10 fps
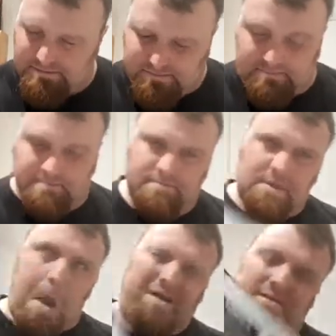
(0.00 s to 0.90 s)

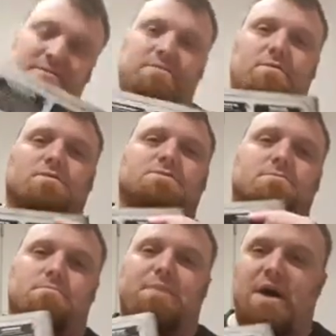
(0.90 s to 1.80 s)
We've got
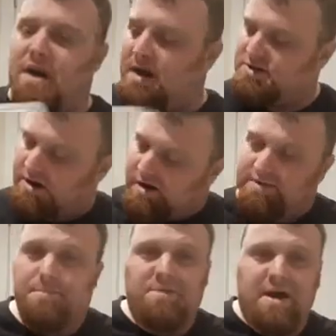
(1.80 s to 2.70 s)
page
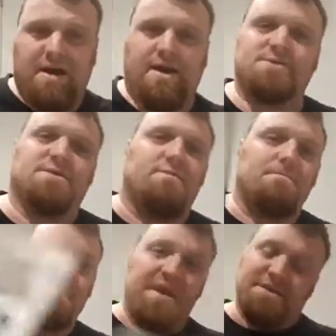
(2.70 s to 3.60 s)
after page of
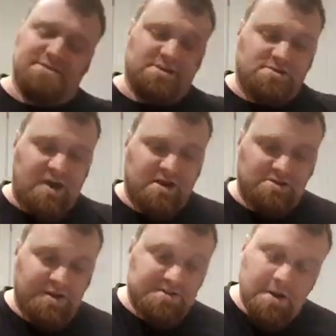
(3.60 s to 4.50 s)
amazing
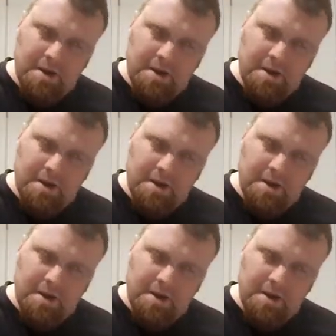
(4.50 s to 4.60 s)
strategies.